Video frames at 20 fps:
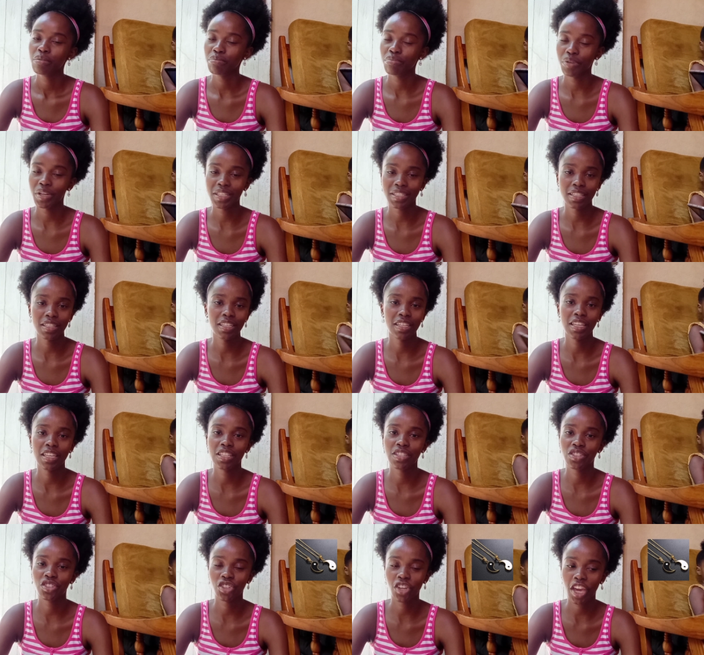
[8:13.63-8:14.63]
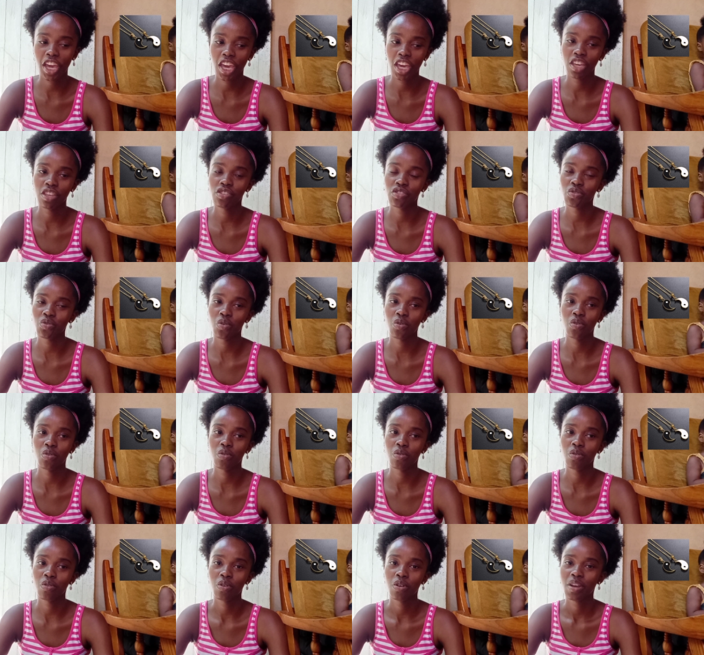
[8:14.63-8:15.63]
bracelets, chains,
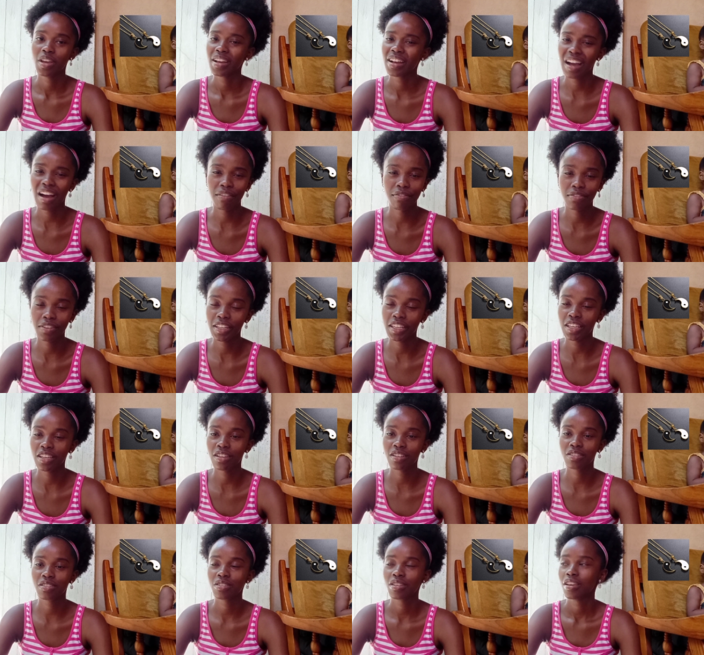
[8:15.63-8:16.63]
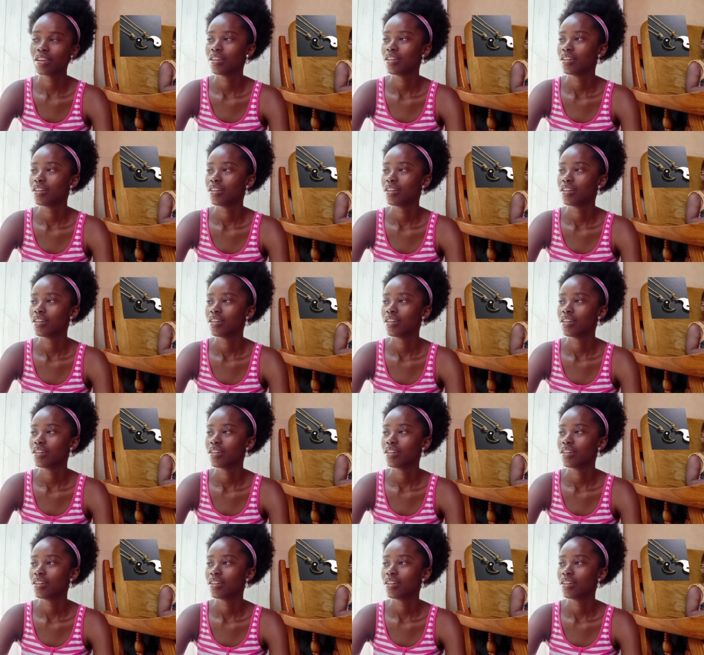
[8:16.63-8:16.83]
or cufflinks,